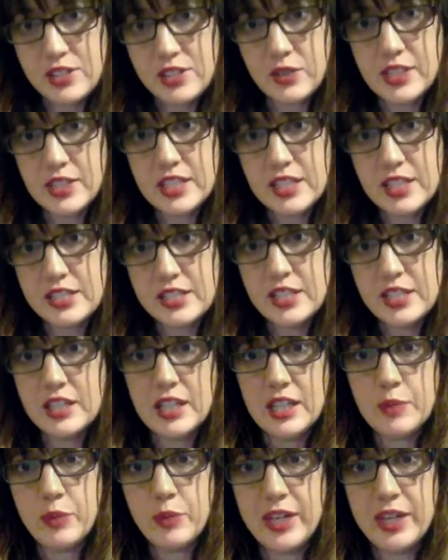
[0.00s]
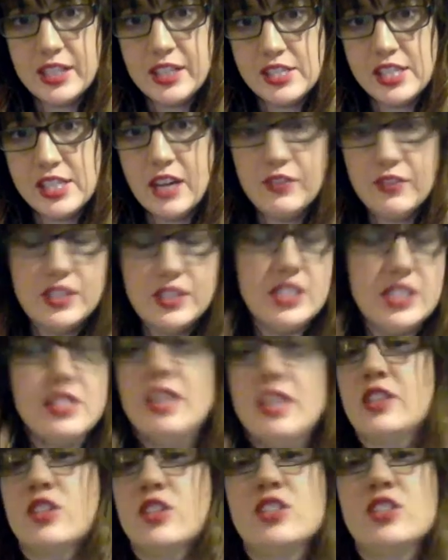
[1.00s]
So he takes the name brand stuff, and he's
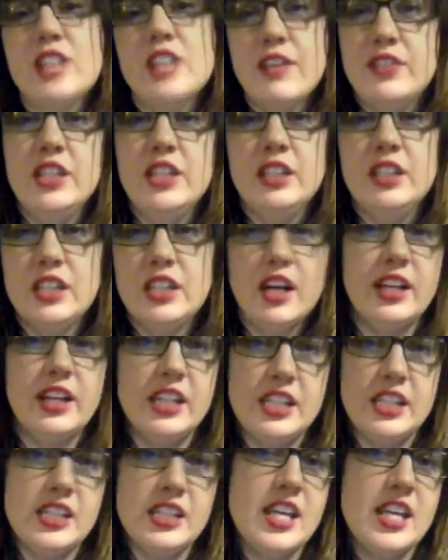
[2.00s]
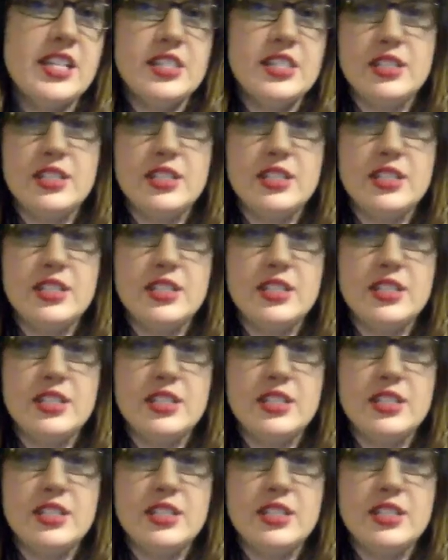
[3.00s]
like, they're definitely not getting this.